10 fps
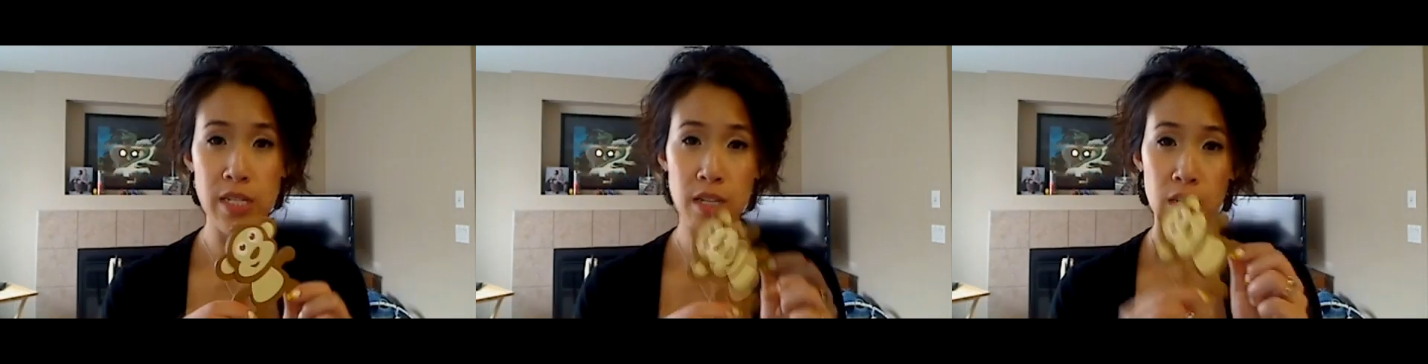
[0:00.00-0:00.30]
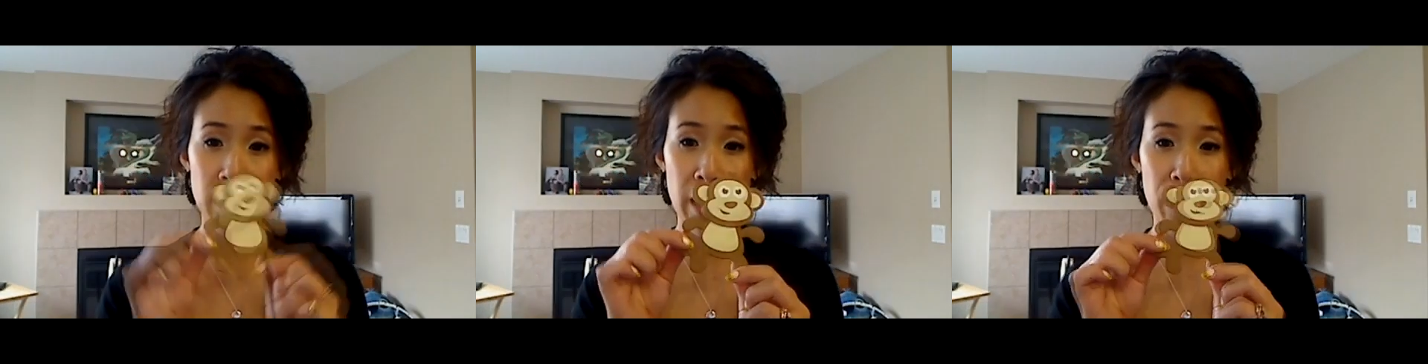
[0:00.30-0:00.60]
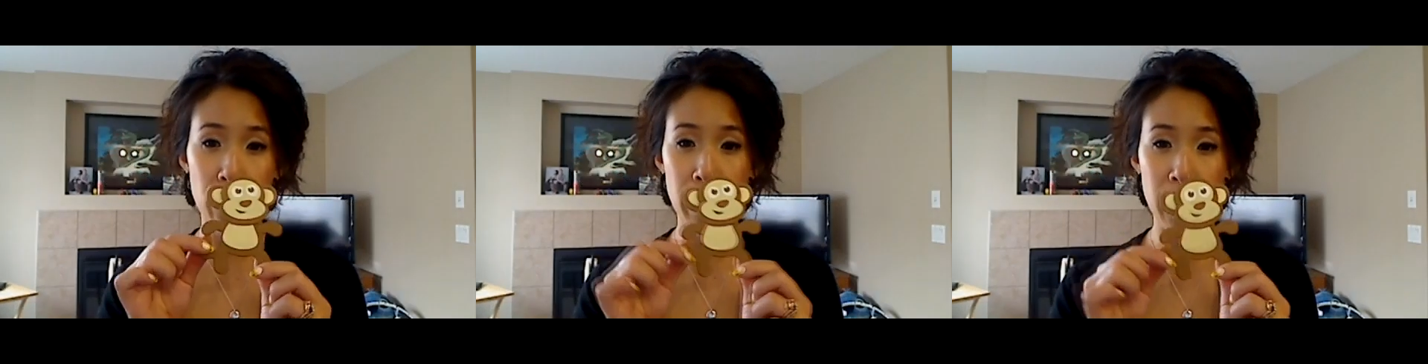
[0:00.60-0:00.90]
So since I
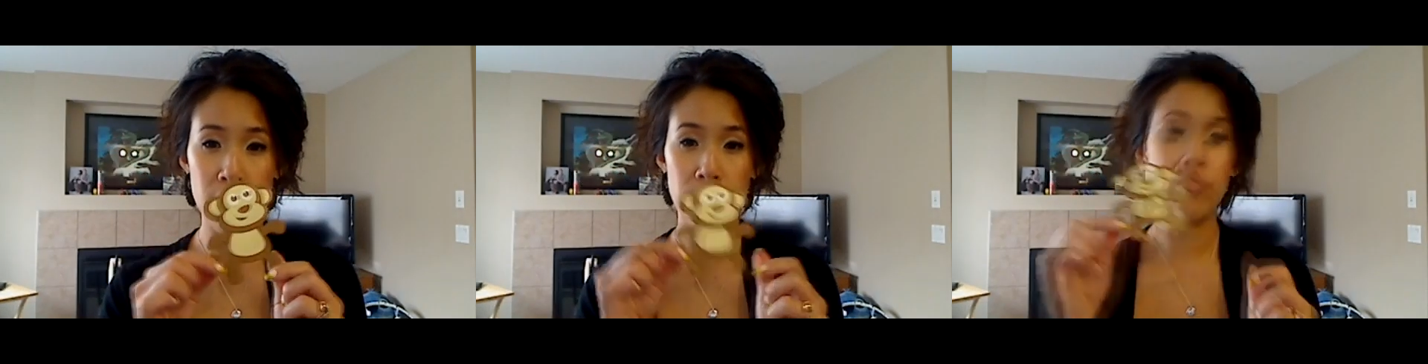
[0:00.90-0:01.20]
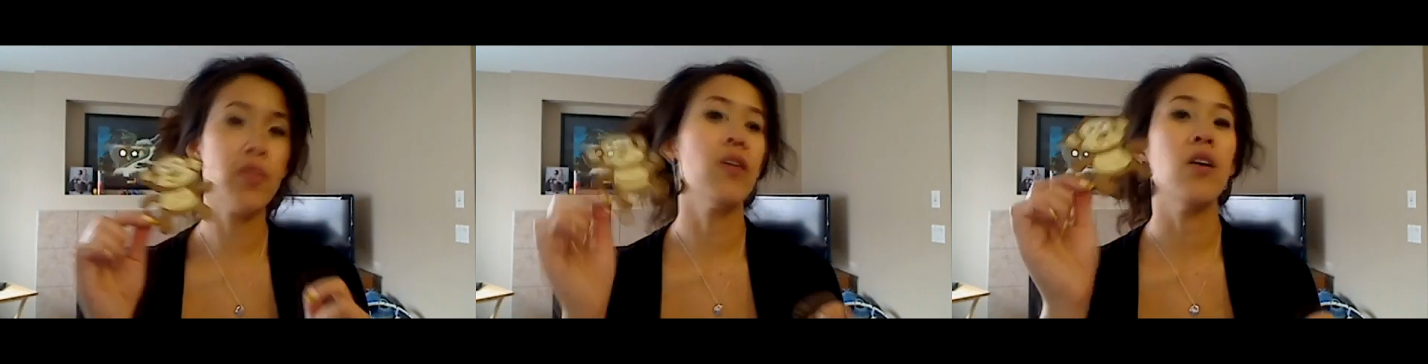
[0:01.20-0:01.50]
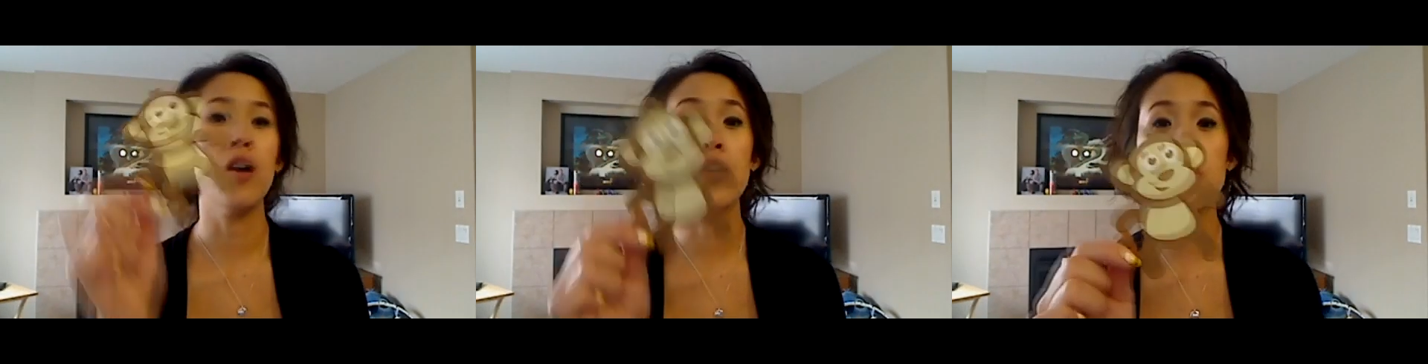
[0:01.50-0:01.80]
already have one made,
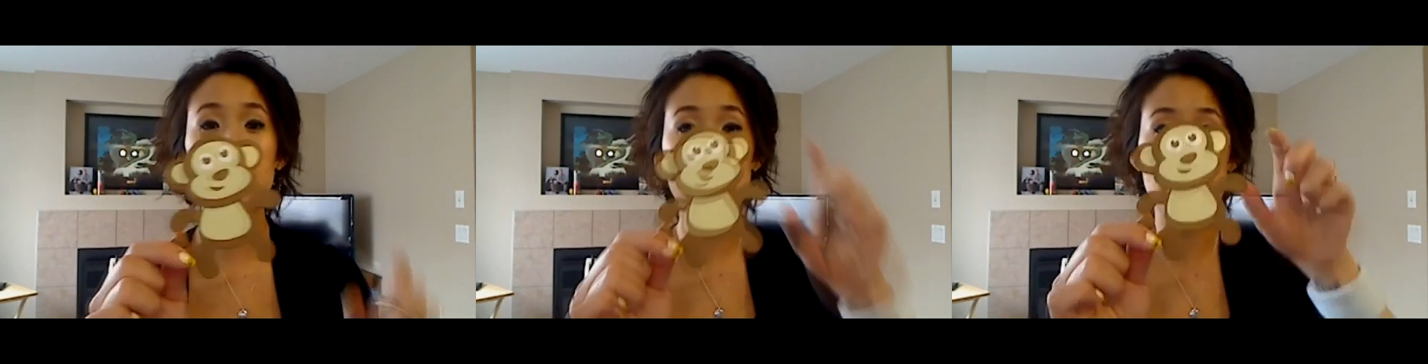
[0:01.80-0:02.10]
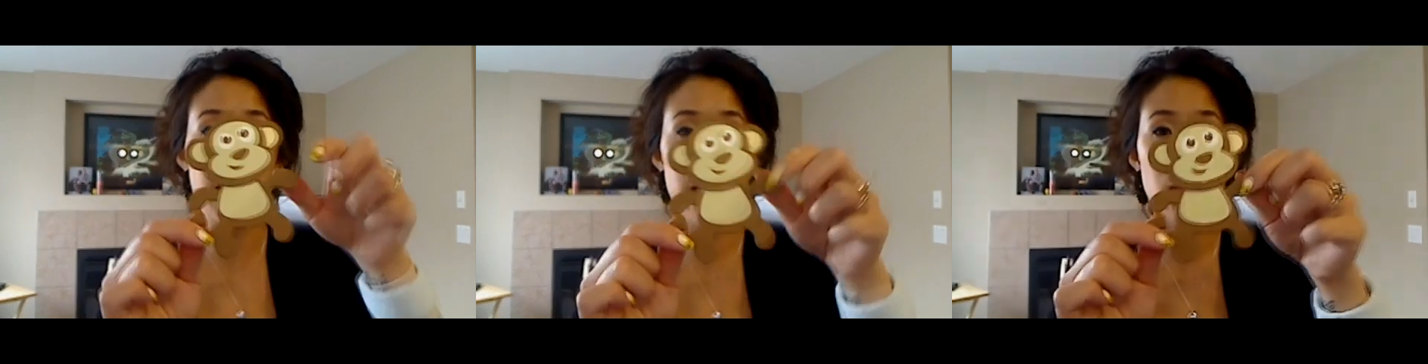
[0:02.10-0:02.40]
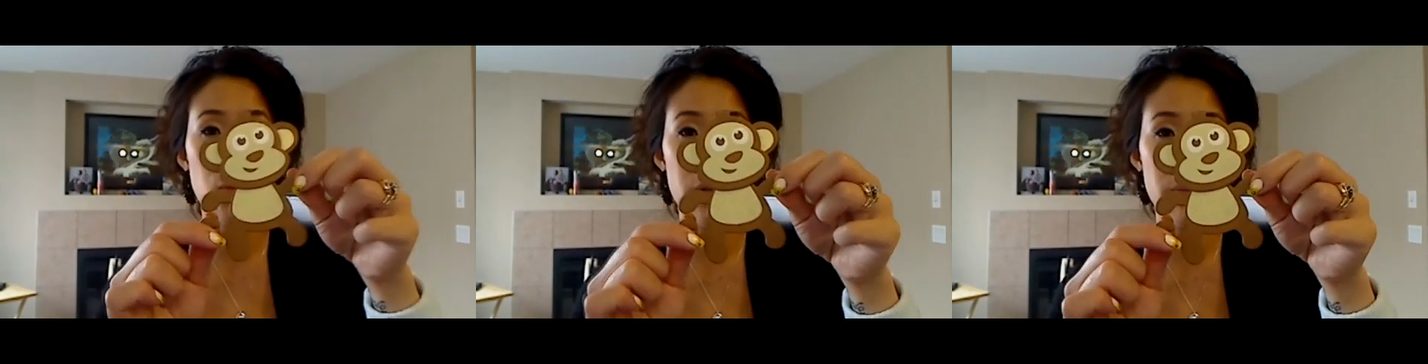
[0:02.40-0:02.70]
all you do is
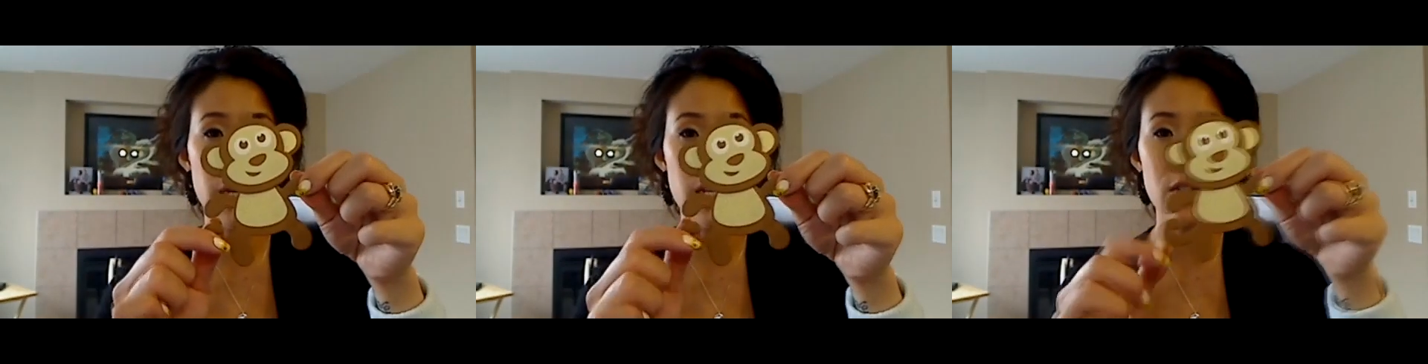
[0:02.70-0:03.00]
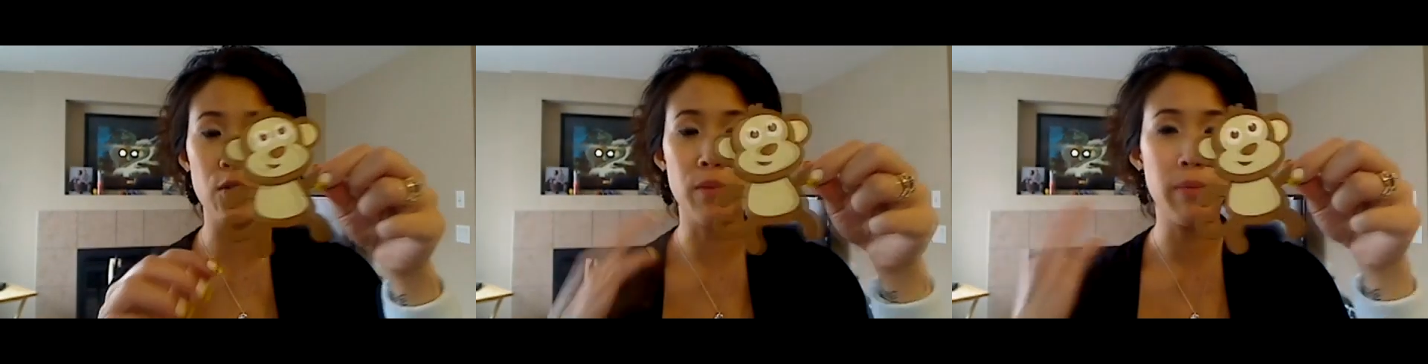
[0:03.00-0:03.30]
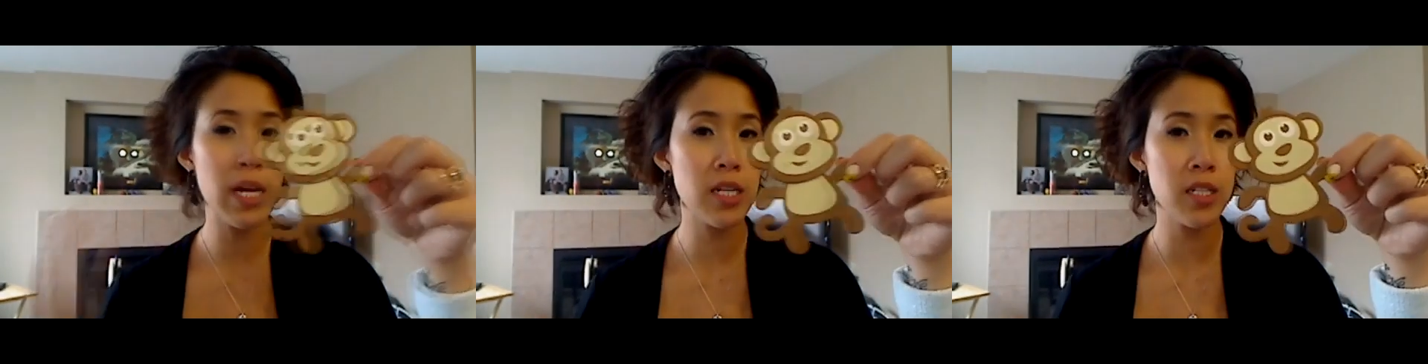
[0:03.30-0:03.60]
take your wooden piece,
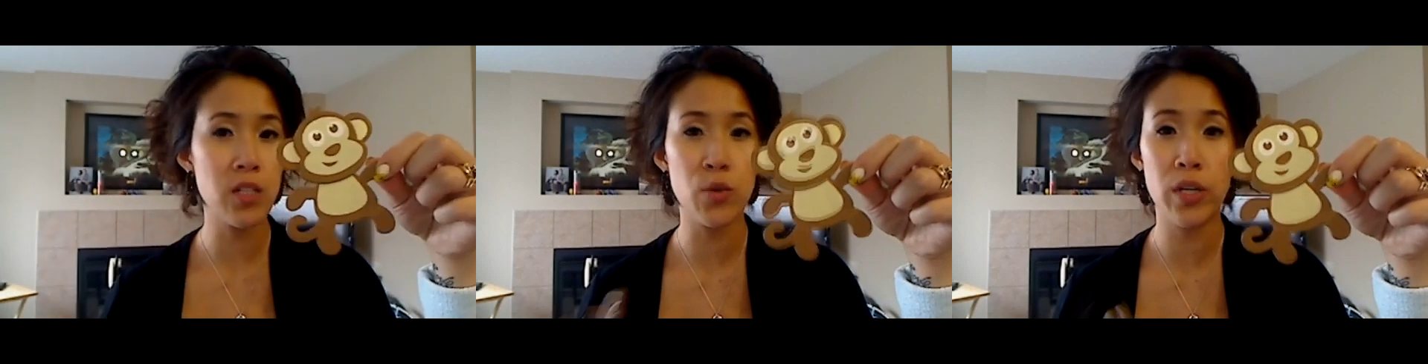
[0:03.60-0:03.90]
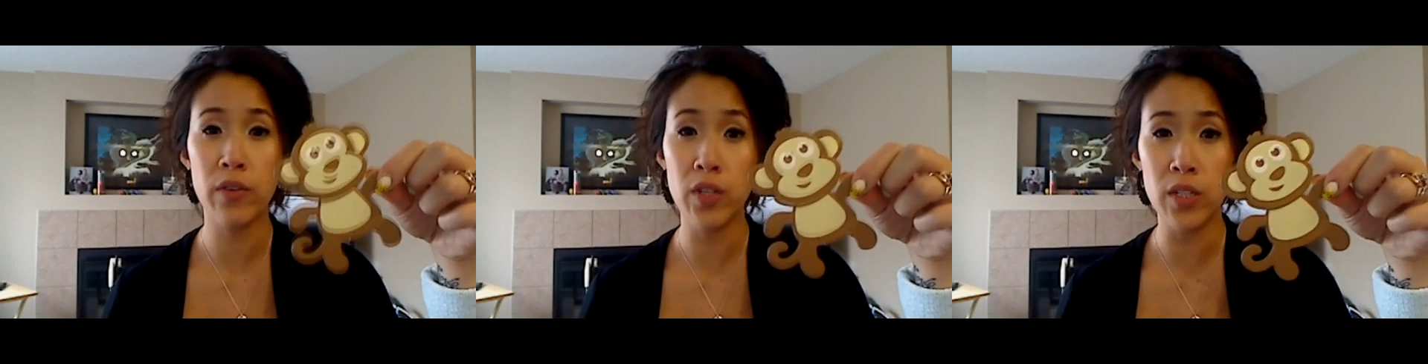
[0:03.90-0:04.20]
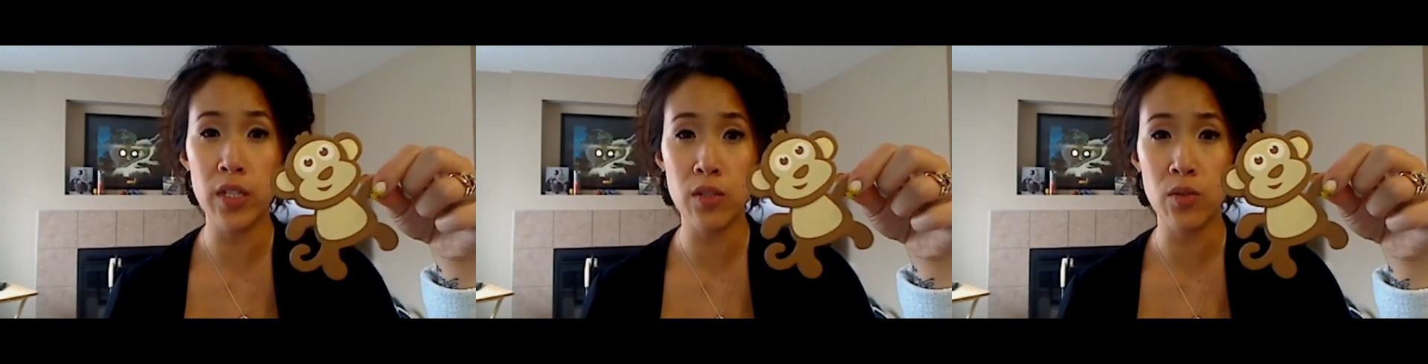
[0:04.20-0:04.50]
you can paint it, do
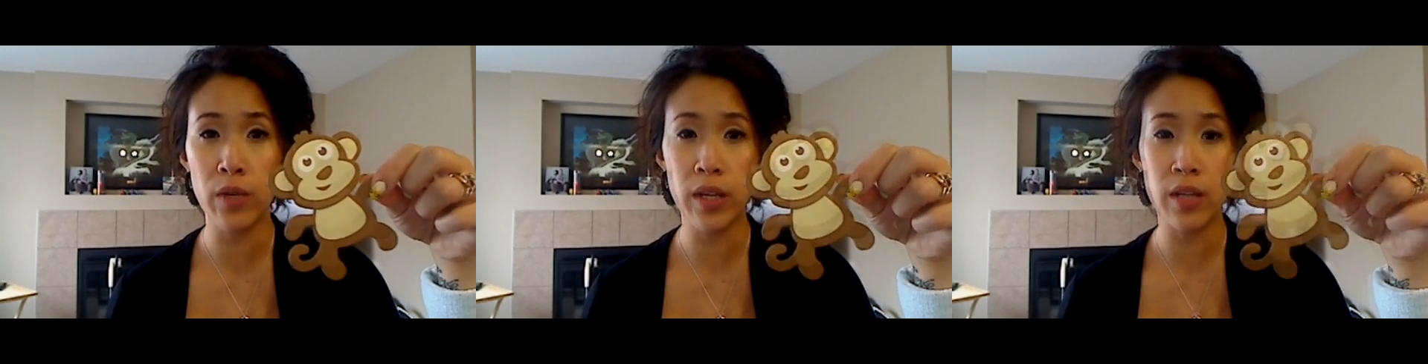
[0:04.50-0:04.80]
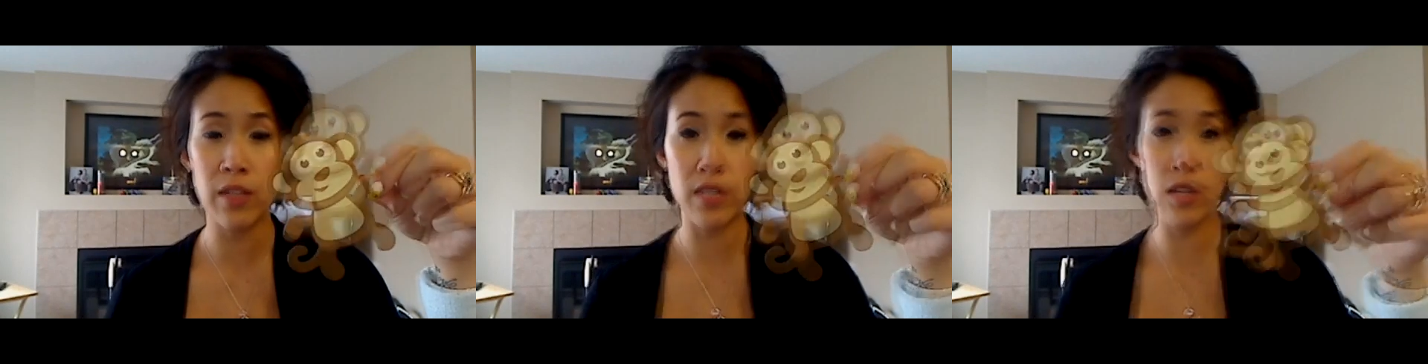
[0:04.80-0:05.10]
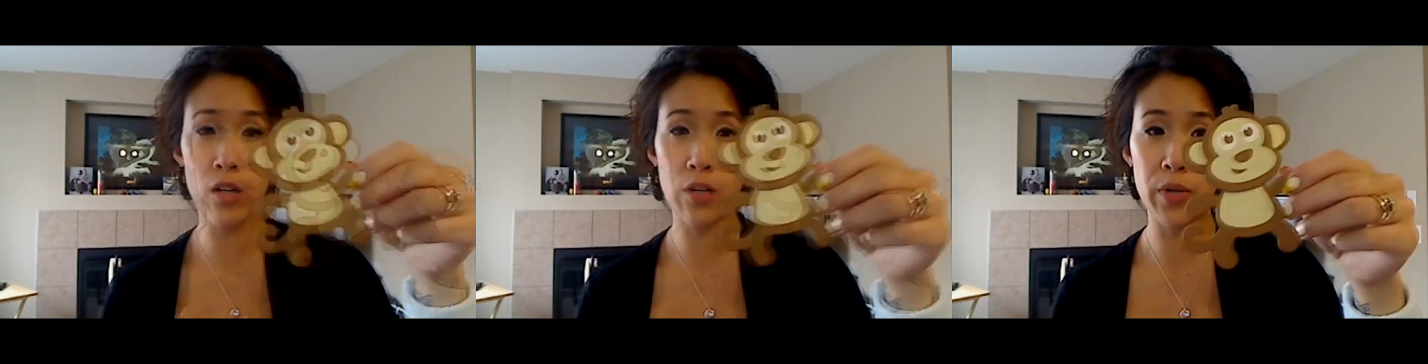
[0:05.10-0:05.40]
whatever you need to with it
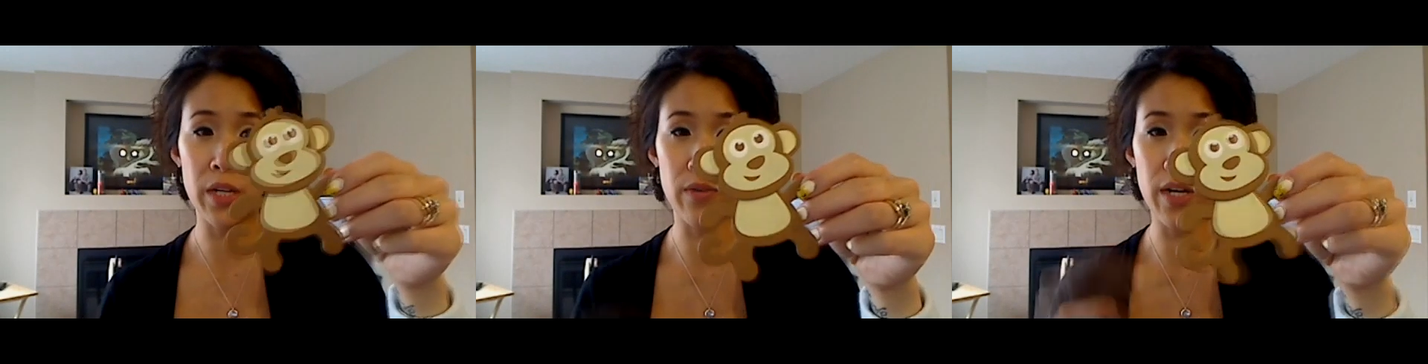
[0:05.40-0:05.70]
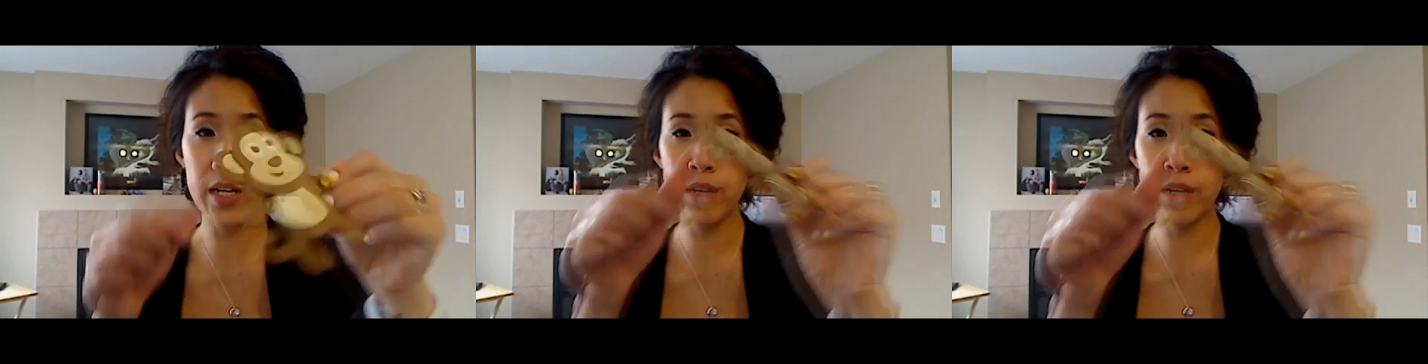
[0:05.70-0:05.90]
if it's not already